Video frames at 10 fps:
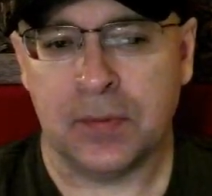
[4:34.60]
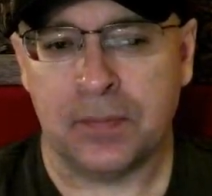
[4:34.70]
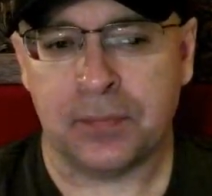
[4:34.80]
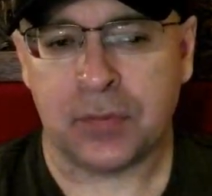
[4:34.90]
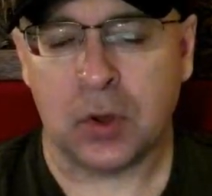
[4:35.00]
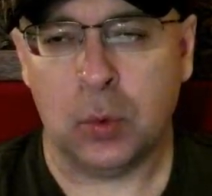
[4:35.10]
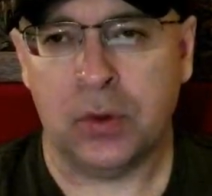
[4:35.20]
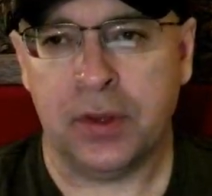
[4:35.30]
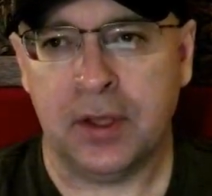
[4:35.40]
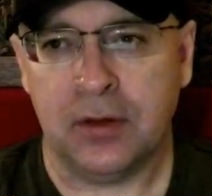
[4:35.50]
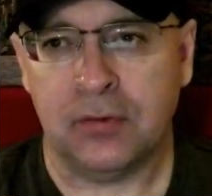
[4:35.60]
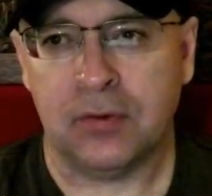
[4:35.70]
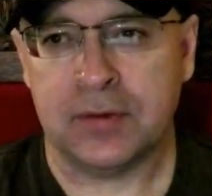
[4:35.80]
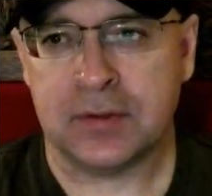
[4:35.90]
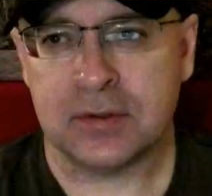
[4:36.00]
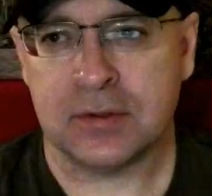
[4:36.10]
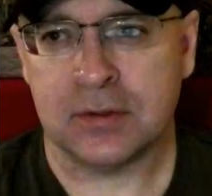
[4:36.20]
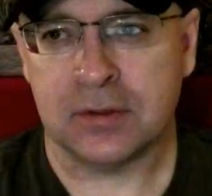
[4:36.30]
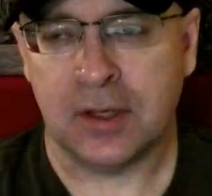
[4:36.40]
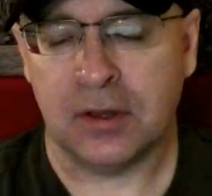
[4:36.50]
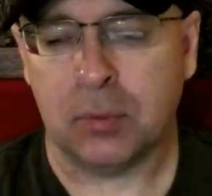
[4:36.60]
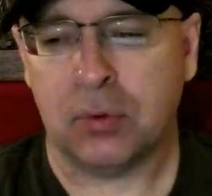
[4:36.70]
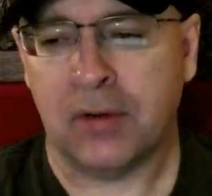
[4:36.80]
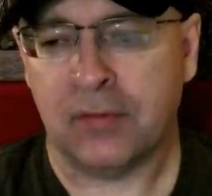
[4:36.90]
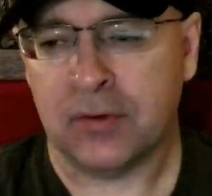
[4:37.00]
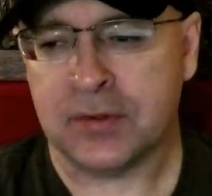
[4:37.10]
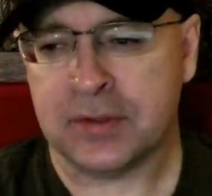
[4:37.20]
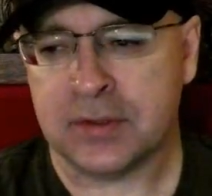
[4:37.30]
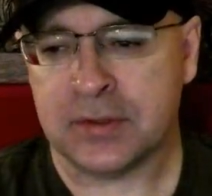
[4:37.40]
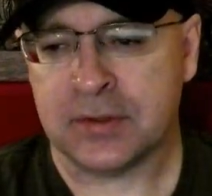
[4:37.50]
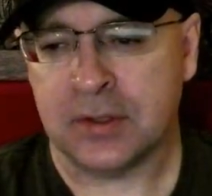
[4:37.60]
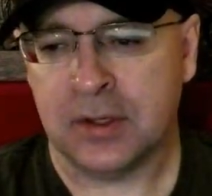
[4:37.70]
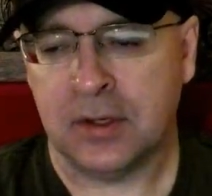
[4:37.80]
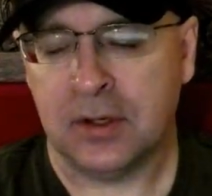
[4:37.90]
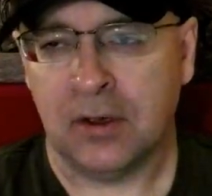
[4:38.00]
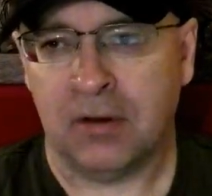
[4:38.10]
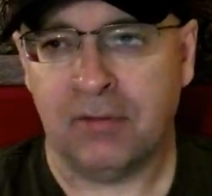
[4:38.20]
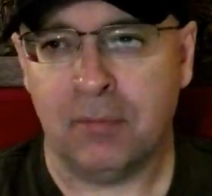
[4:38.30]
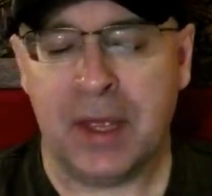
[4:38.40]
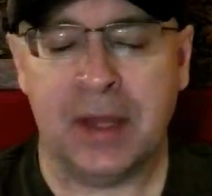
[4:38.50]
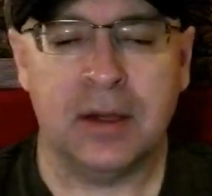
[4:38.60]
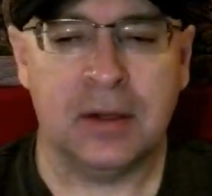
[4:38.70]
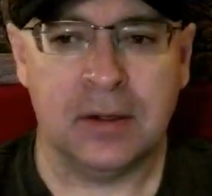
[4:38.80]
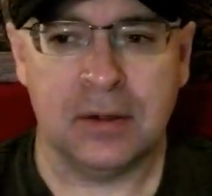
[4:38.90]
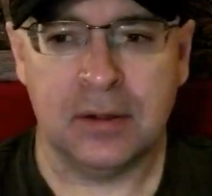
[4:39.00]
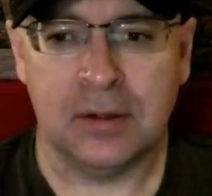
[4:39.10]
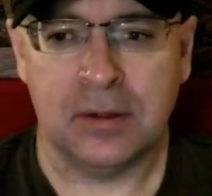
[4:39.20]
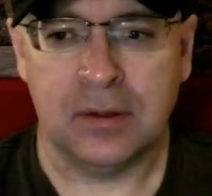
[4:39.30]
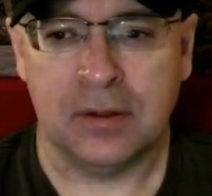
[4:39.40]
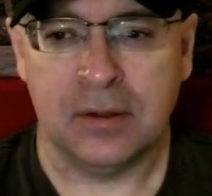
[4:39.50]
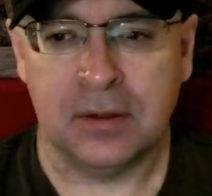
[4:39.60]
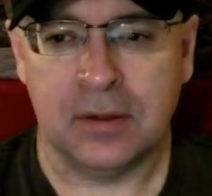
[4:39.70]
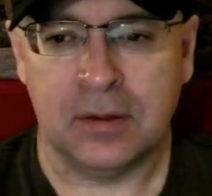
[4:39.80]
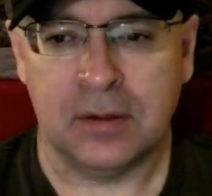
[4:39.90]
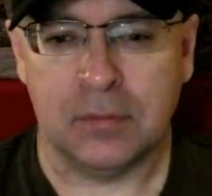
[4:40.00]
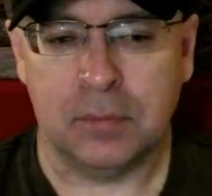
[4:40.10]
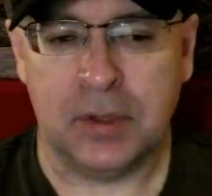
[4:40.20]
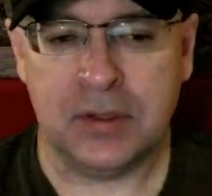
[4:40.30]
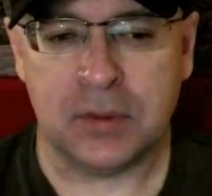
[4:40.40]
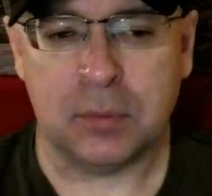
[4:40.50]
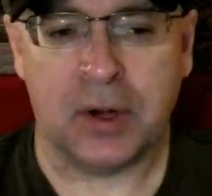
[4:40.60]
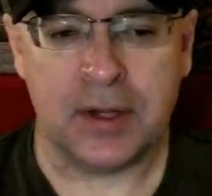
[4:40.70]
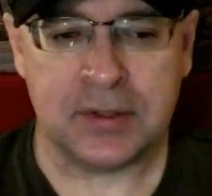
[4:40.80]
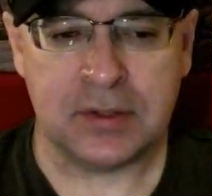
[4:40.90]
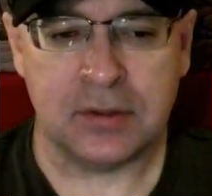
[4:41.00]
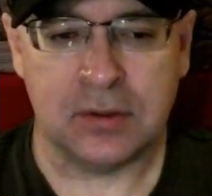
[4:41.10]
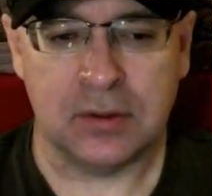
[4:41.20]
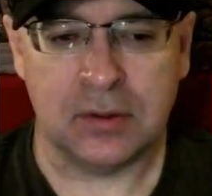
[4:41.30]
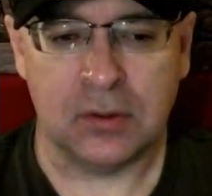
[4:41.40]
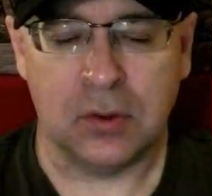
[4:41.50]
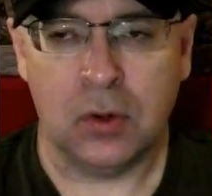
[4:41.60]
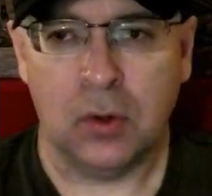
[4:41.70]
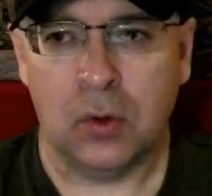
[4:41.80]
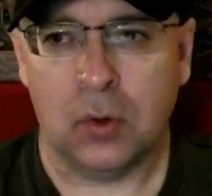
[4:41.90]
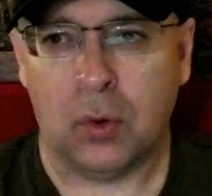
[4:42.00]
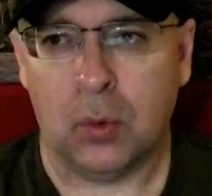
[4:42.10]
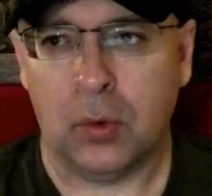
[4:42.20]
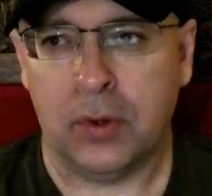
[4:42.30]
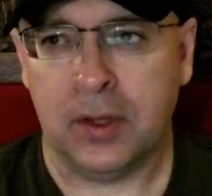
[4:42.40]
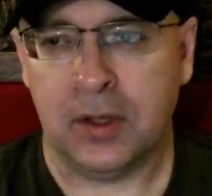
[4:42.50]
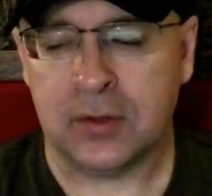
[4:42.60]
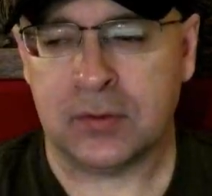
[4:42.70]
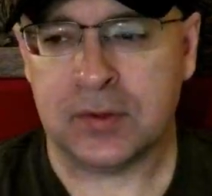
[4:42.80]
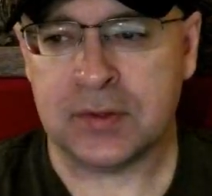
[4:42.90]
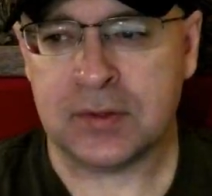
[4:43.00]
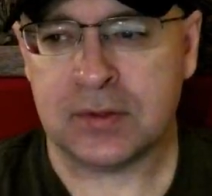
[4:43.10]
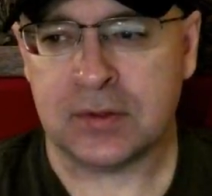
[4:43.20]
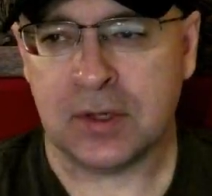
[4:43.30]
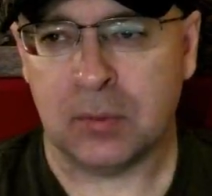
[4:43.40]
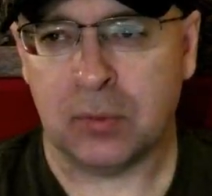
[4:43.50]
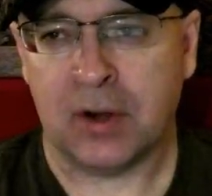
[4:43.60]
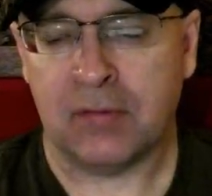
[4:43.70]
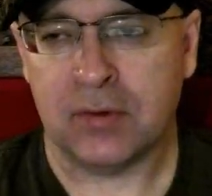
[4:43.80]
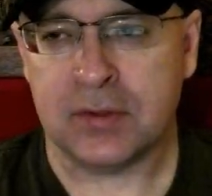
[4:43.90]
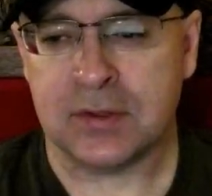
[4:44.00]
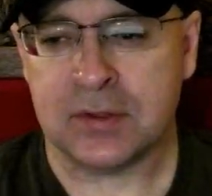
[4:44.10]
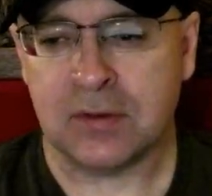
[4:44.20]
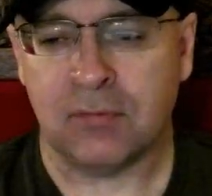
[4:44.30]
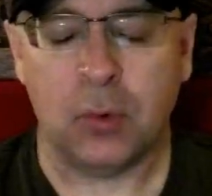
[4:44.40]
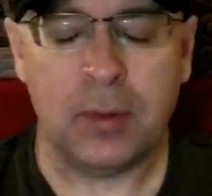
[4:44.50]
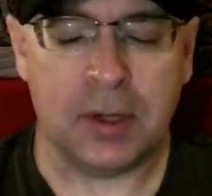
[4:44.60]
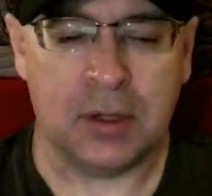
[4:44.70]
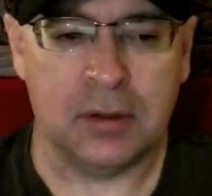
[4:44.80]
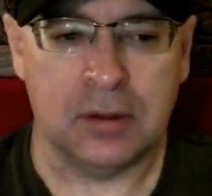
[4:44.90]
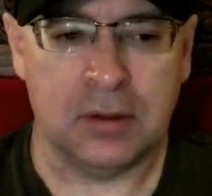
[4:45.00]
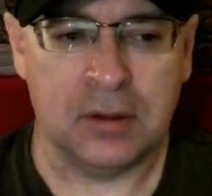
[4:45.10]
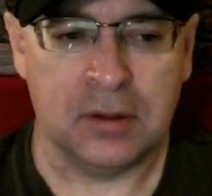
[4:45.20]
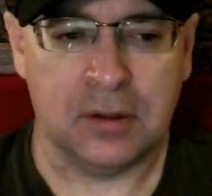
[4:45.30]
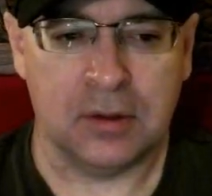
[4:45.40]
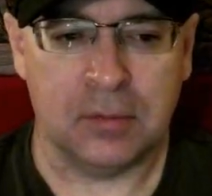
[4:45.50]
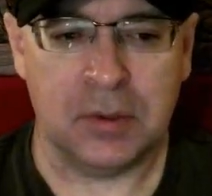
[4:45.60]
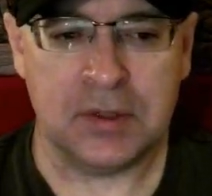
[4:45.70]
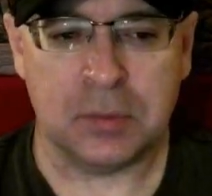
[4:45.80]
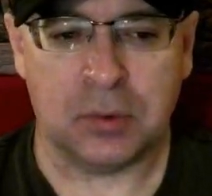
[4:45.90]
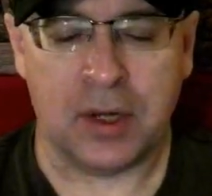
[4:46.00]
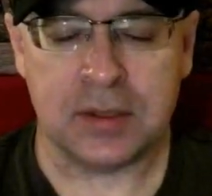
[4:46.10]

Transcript: will the interests and the preferences of men be suppressed, or will the interests and preferences of women be suppressed?